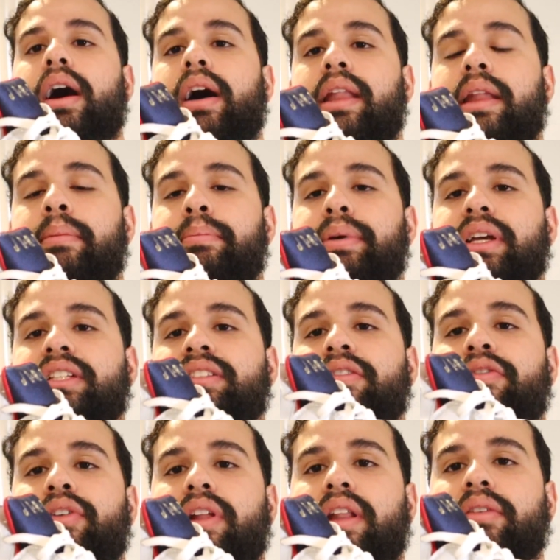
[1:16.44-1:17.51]
Olympics
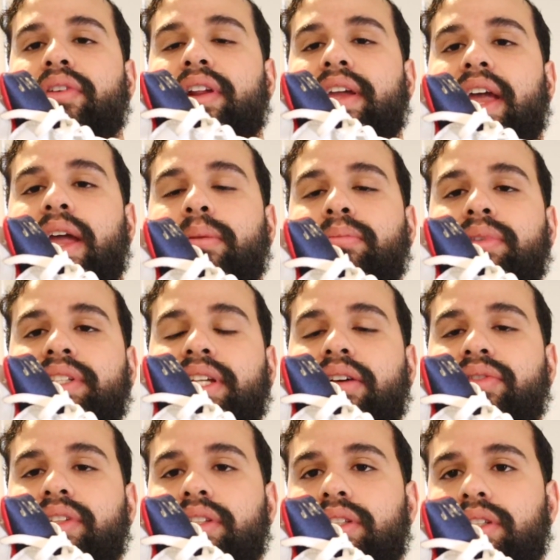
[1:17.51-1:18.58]
for the Love of the Game
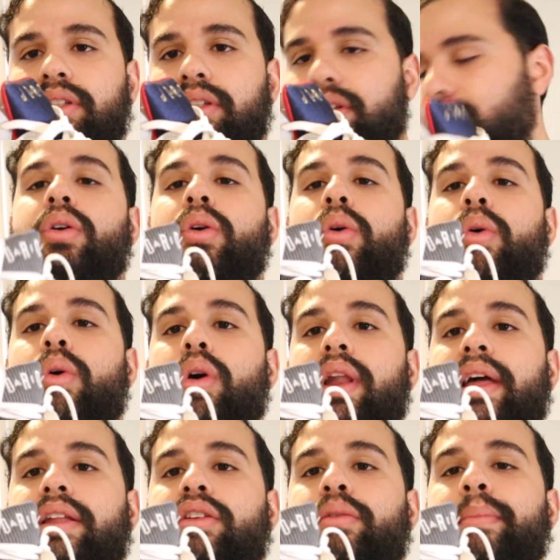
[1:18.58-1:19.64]
7s,
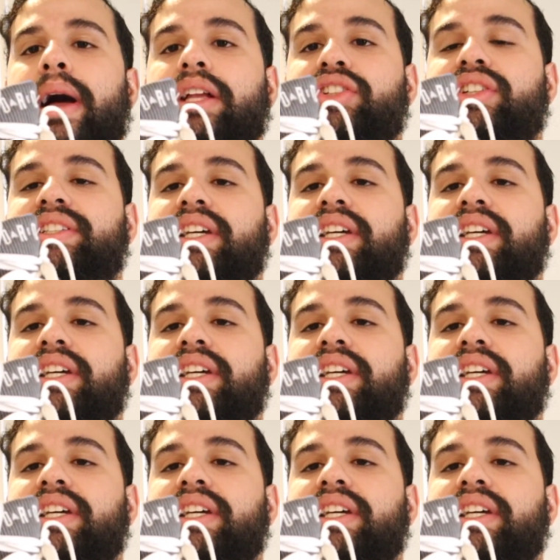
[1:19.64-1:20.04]
Orlando Magic